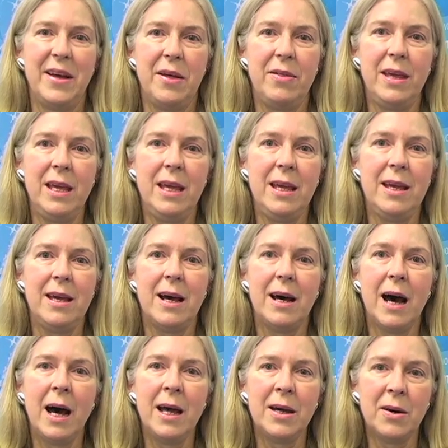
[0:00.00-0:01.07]
The
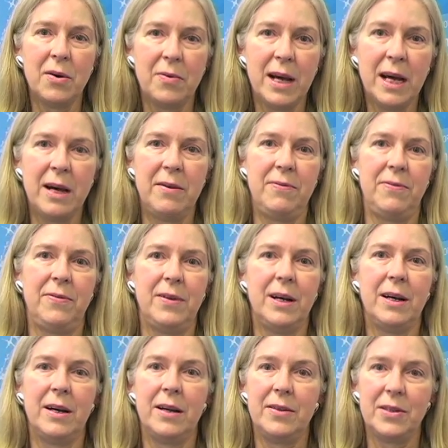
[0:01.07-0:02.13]

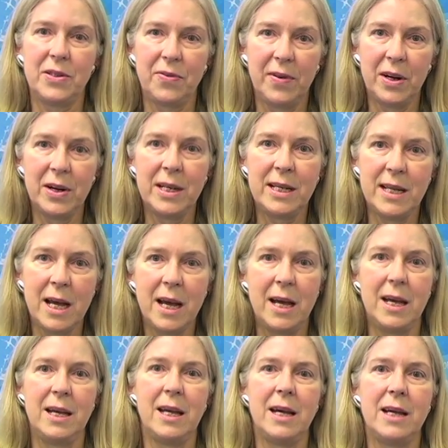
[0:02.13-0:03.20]
IOF this very
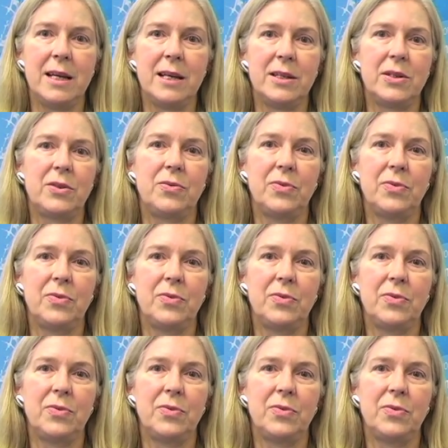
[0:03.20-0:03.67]
day has